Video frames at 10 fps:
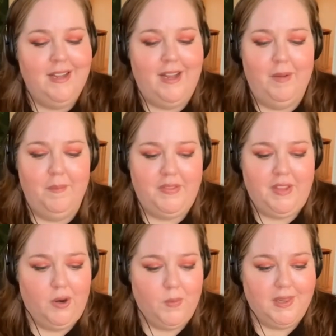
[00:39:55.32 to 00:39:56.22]
that
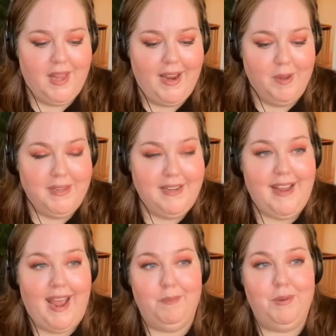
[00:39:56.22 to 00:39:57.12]
there are reliably
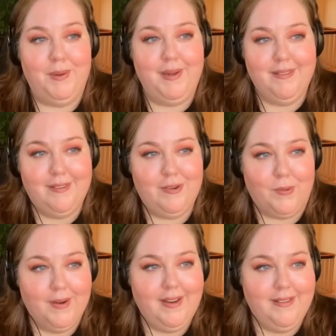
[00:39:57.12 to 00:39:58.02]
tabloid
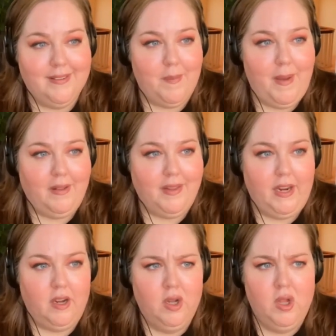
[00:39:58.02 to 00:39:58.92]
stories about
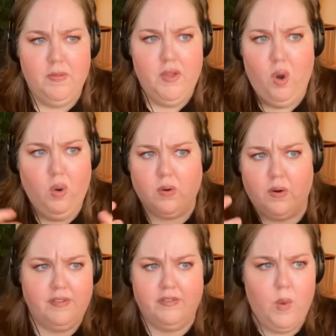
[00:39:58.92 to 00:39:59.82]
like the
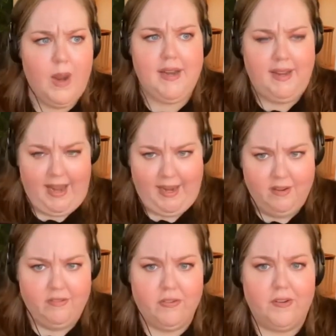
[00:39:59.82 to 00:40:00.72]
horrors of weight
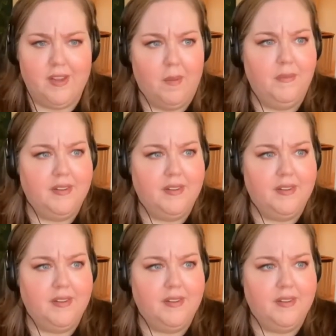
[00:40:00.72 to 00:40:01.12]
gain for some